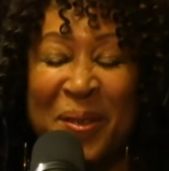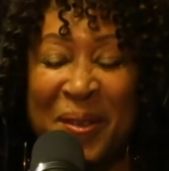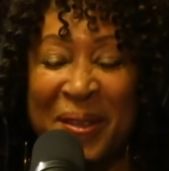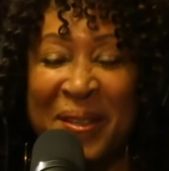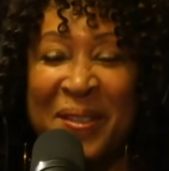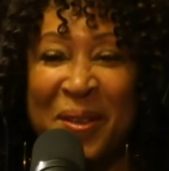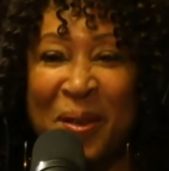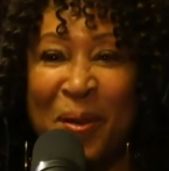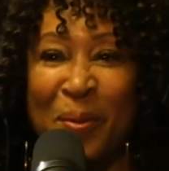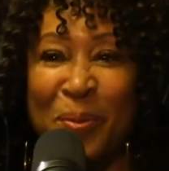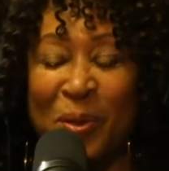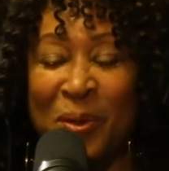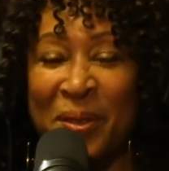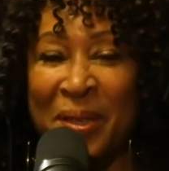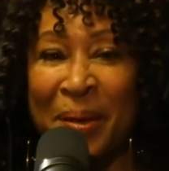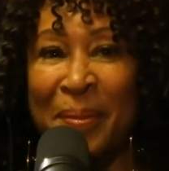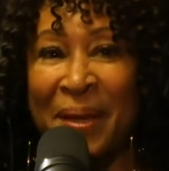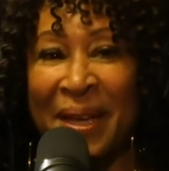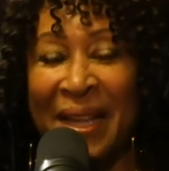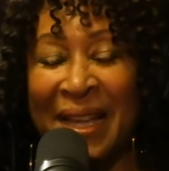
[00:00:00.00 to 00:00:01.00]
There's
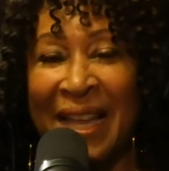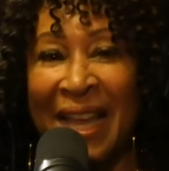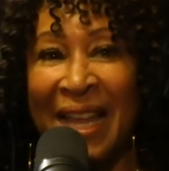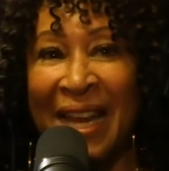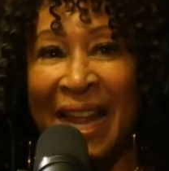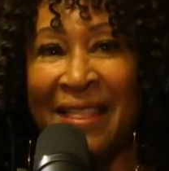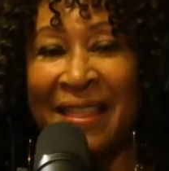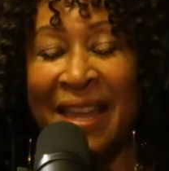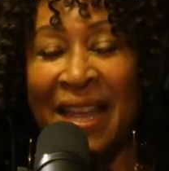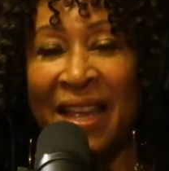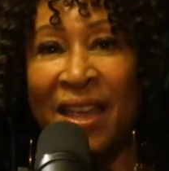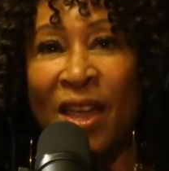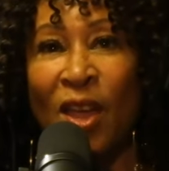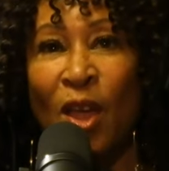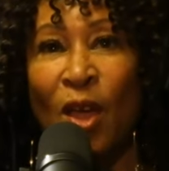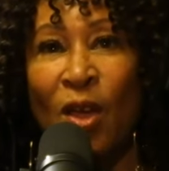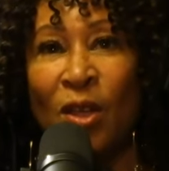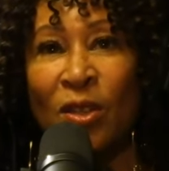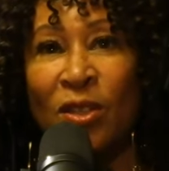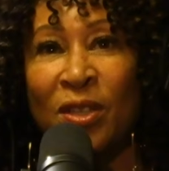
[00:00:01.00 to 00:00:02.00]
sculptures. I mean, again, I
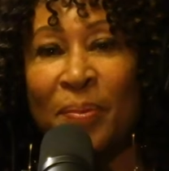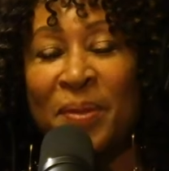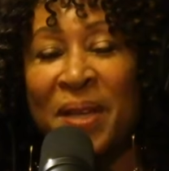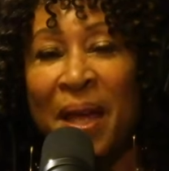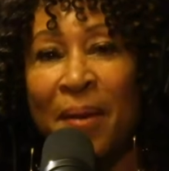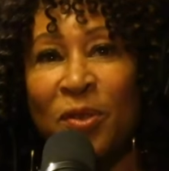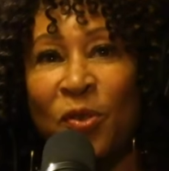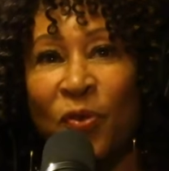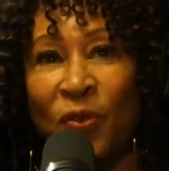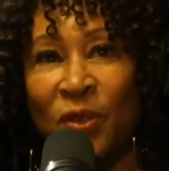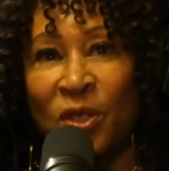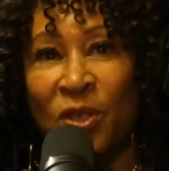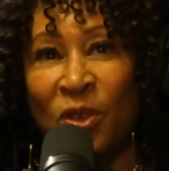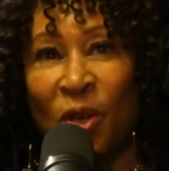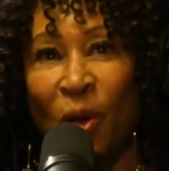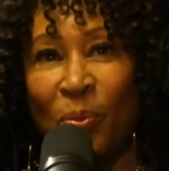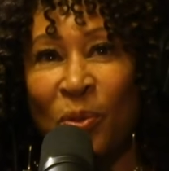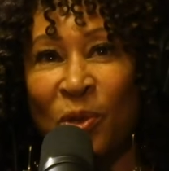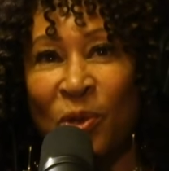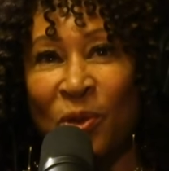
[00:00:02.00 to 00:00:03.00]
think sometimes for
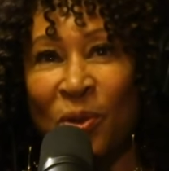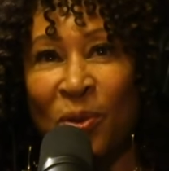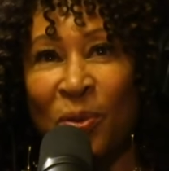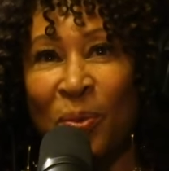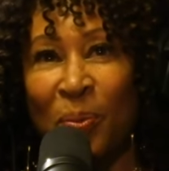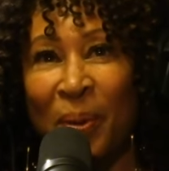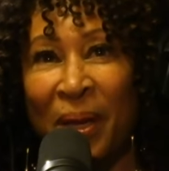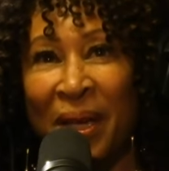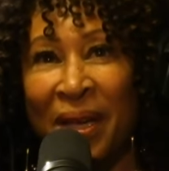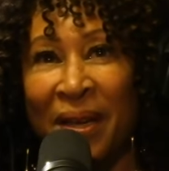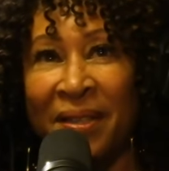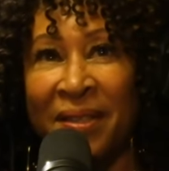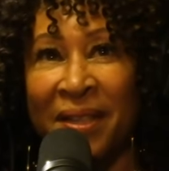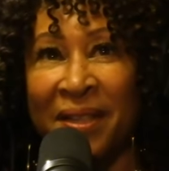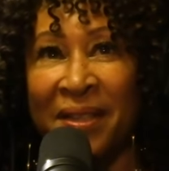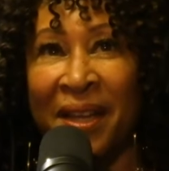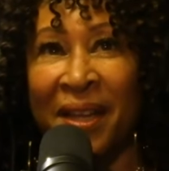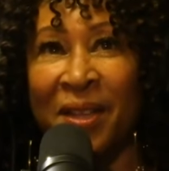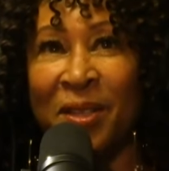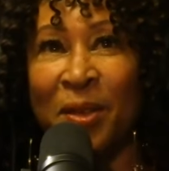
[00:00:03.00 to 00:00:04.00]
sculpture,
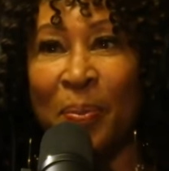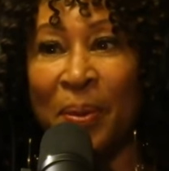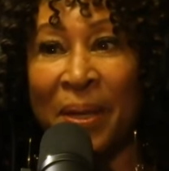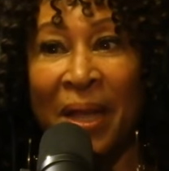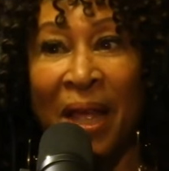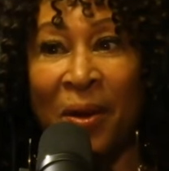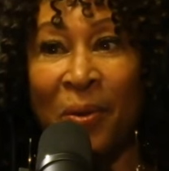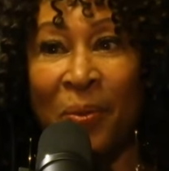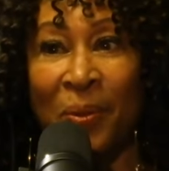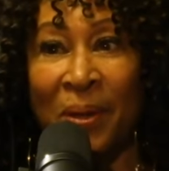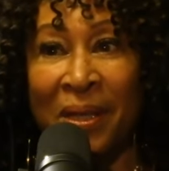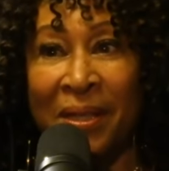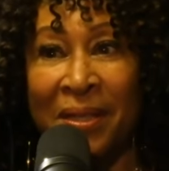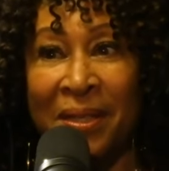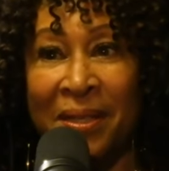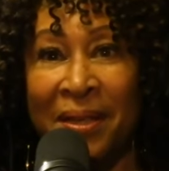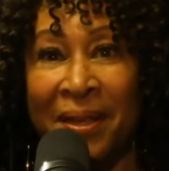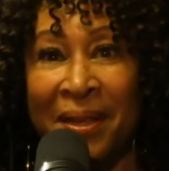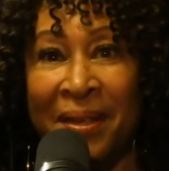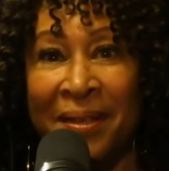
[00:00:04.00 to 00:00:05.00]
because it takes up a lot of
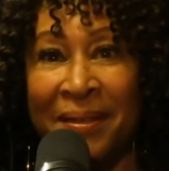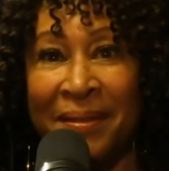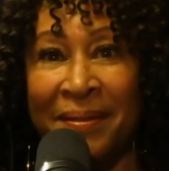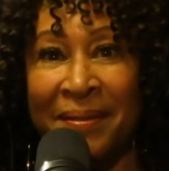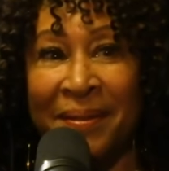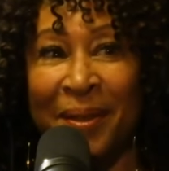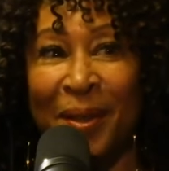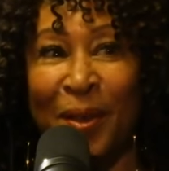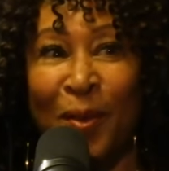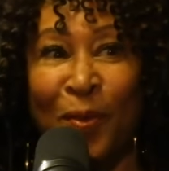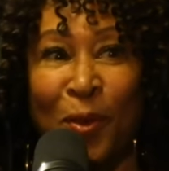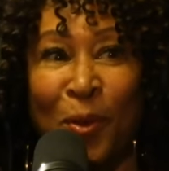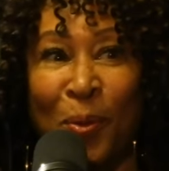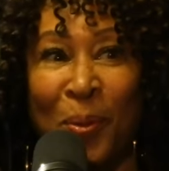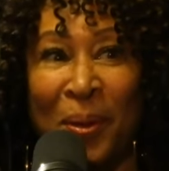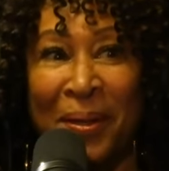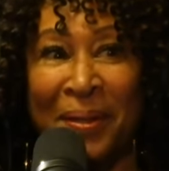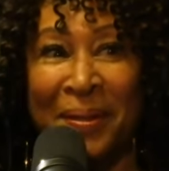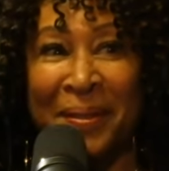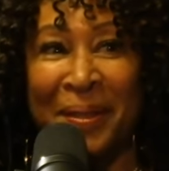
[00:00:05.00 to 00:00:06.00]
real estate, yeah,
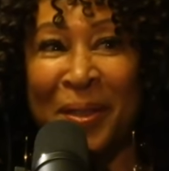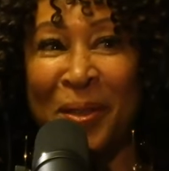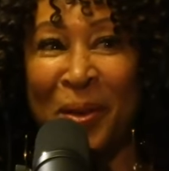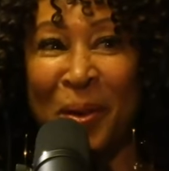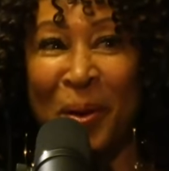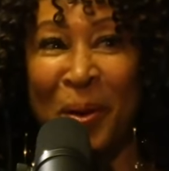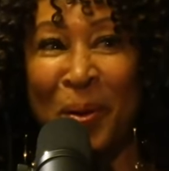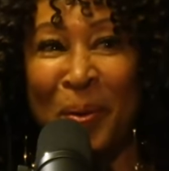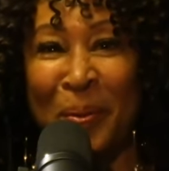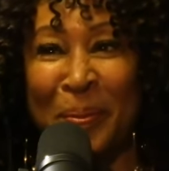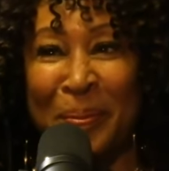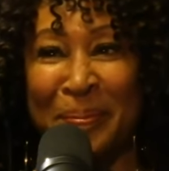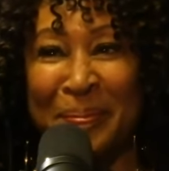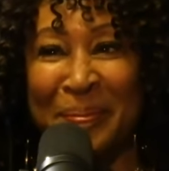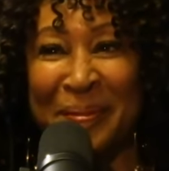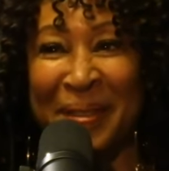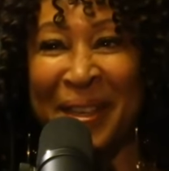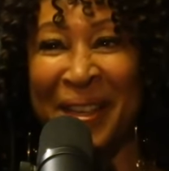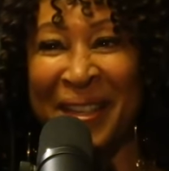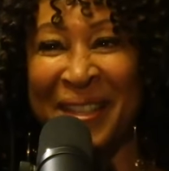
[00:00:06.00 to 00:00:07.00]
if you will, in your
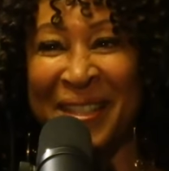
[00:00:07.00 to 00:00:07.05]
home.